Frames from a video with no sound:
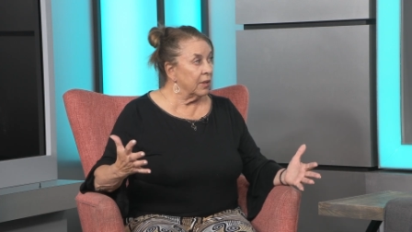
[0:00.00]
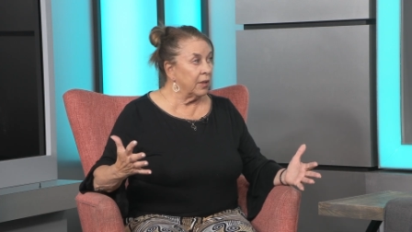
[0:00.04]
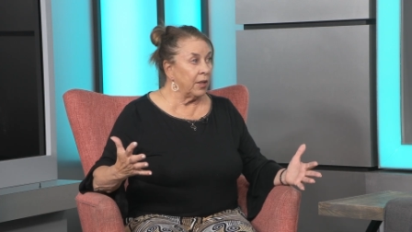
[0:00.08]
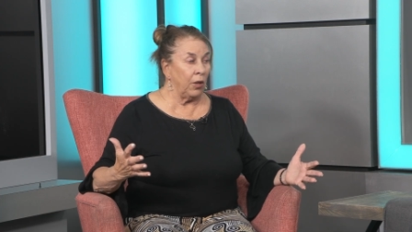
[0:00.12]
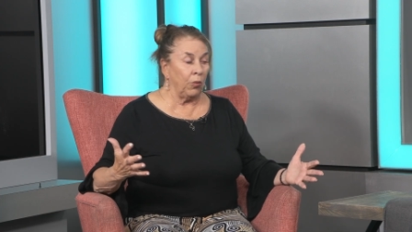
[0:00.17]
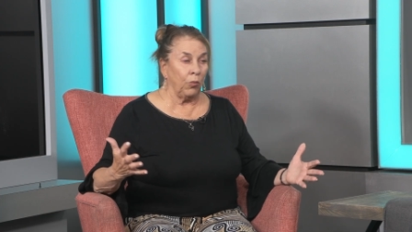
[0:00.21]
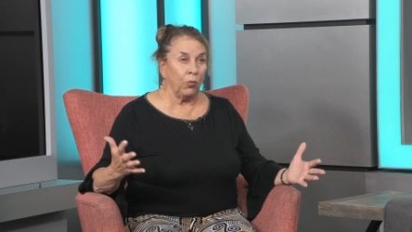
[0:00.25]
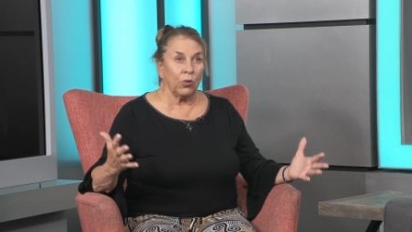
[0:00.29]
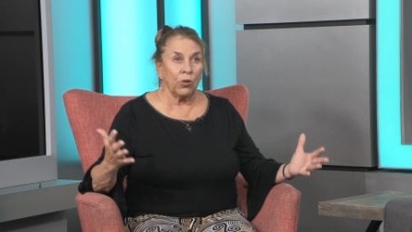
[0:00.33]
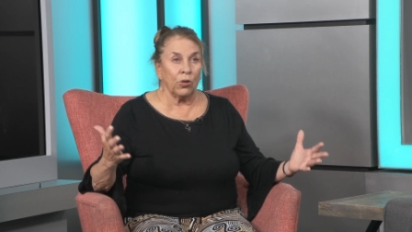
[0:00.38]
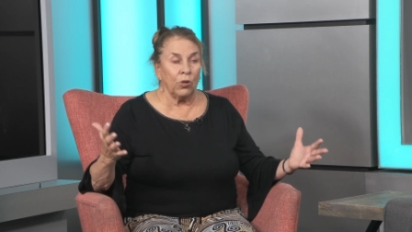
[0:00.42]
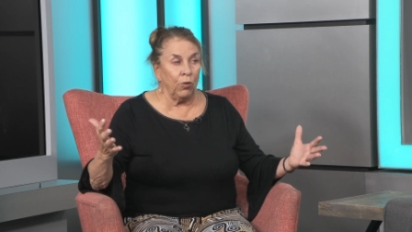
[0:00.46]
that
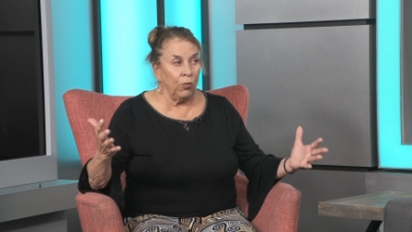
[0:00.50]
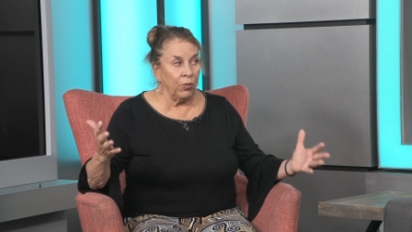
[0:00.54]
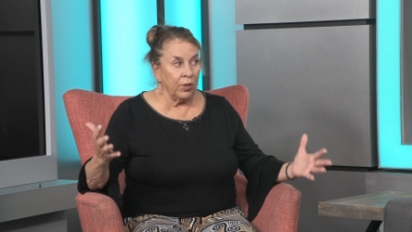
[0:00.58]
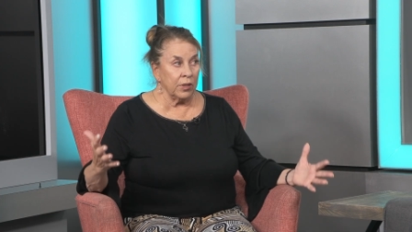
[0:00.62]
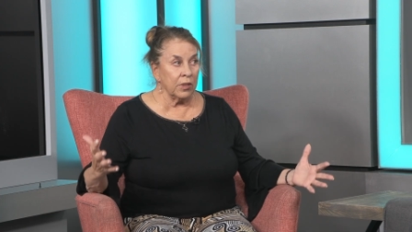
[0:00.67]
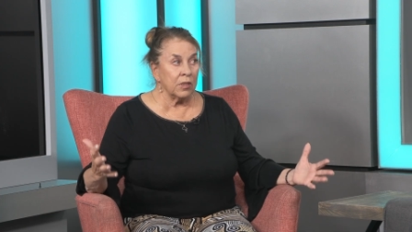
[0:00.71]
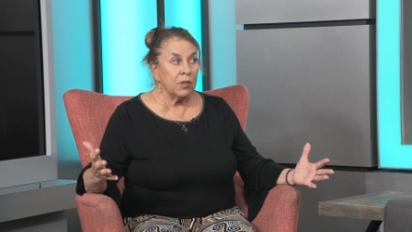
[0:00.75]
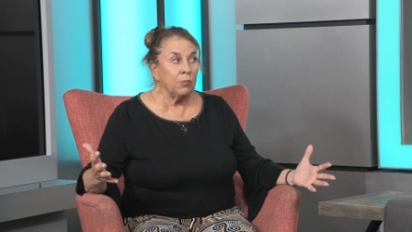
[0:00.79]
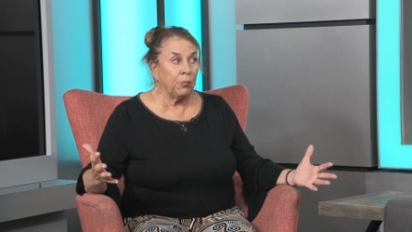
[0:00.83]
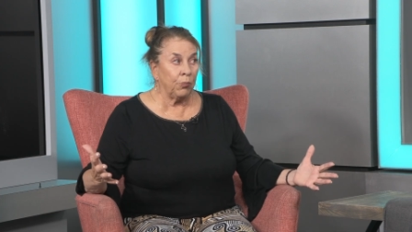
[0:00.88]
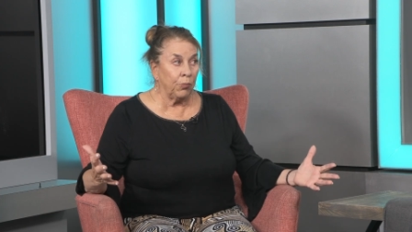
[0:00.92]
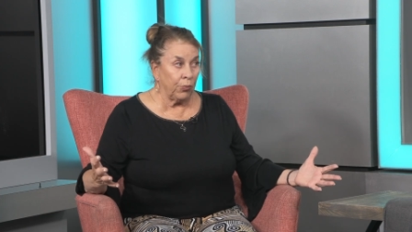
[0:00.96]
were going
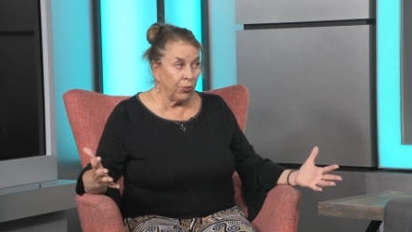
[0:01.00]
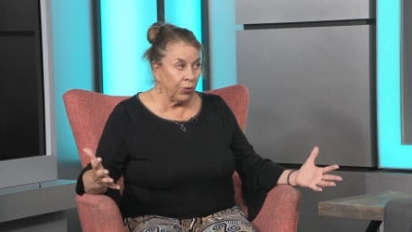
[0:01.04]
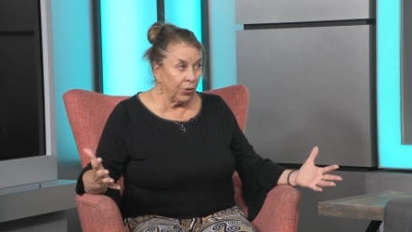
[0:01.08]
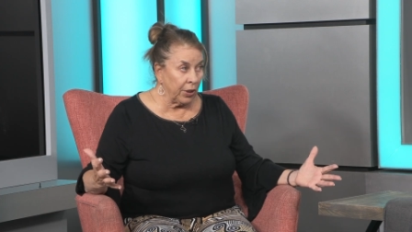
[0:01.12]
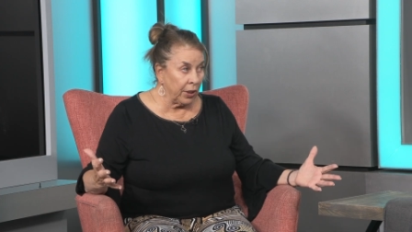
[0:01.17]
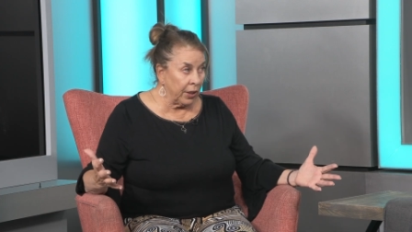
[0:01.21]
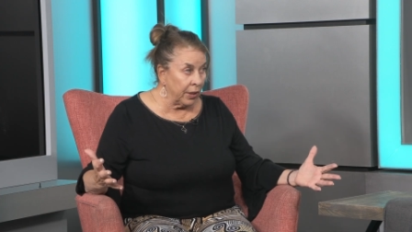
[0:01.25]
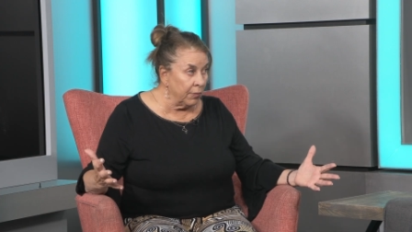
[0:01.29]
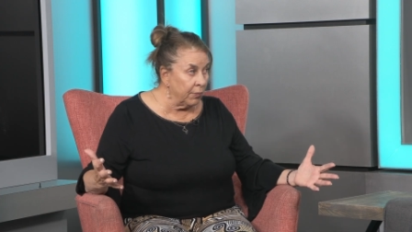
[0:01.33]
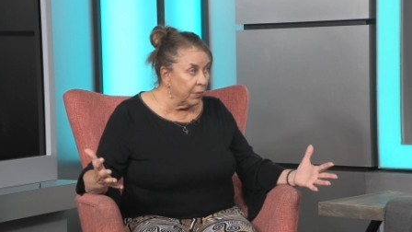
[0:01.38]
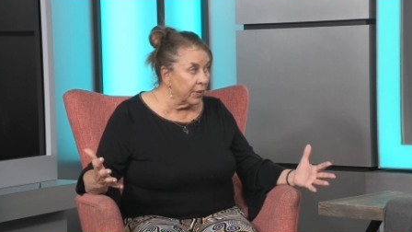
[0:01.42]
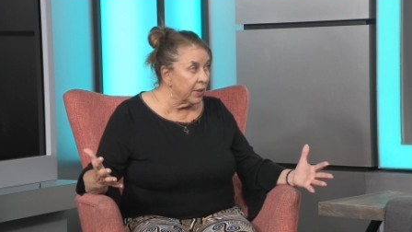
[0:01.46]
to
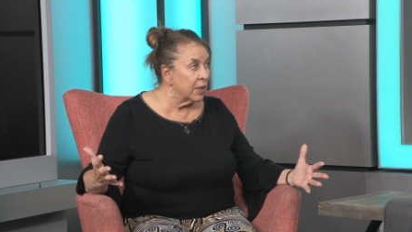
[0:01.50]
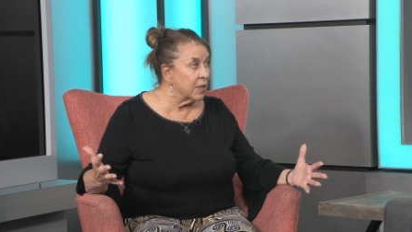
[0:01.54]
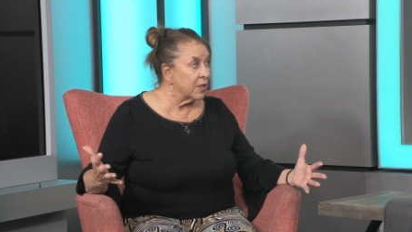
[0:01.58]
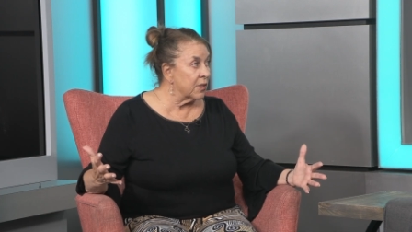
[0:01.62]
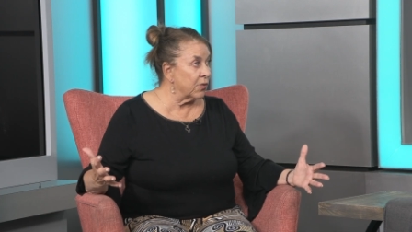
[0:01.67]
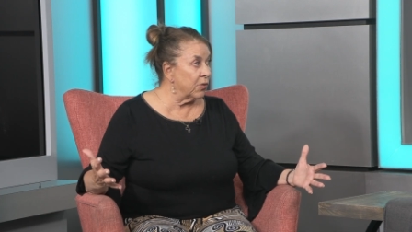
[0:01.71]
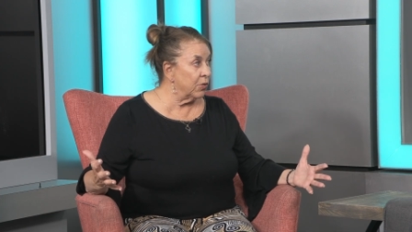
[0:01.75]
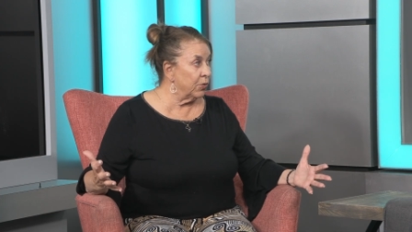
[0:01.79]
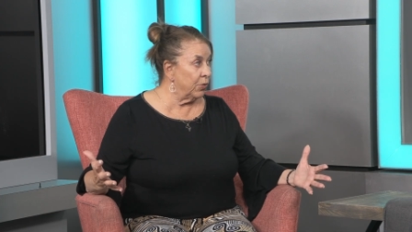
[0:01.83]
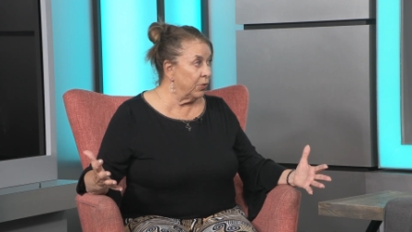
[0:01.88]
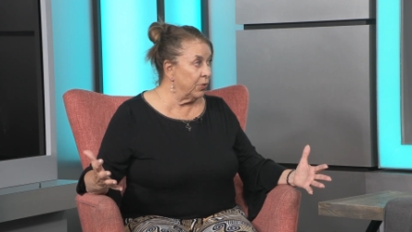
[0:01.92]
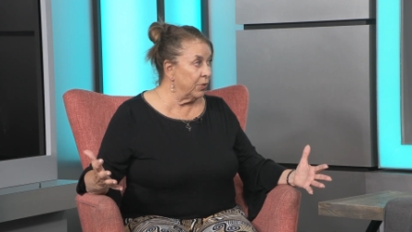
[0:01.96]
pretty big
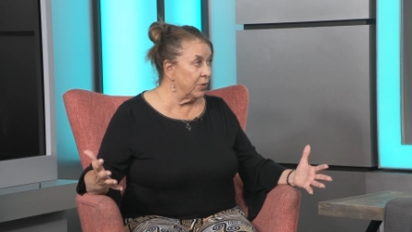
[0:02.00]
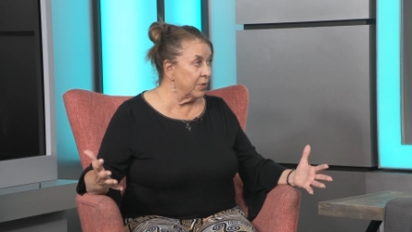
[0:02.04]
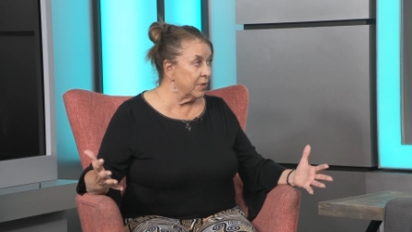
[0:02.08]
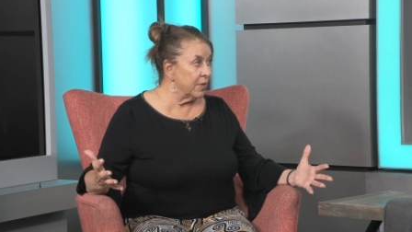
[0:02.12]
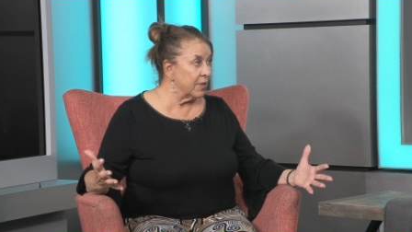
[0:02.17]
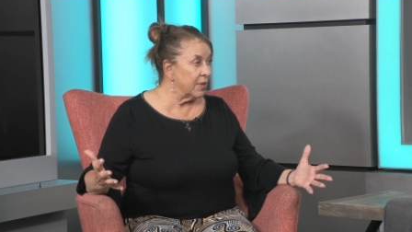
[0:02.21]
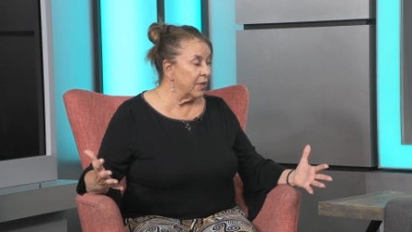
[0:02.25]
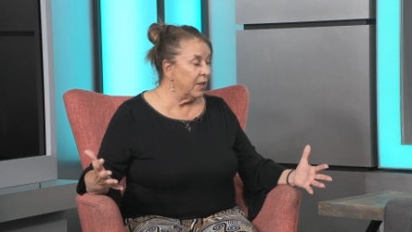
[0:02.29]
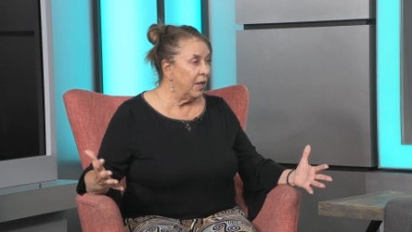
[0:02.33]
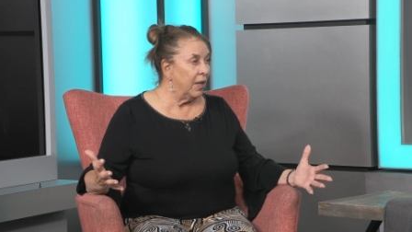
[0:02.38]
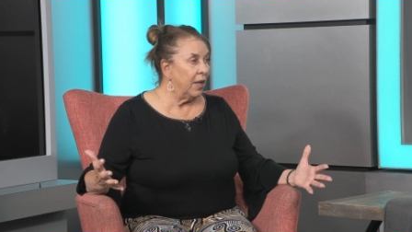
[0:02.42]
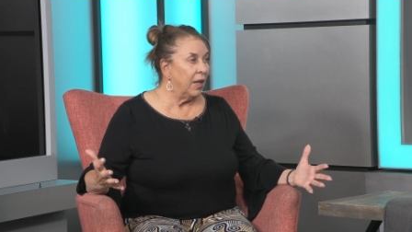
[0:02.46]

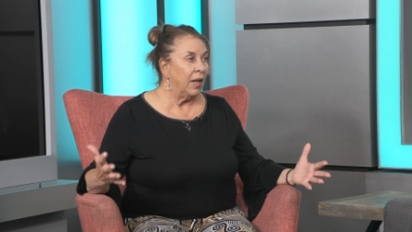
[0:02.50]
schools.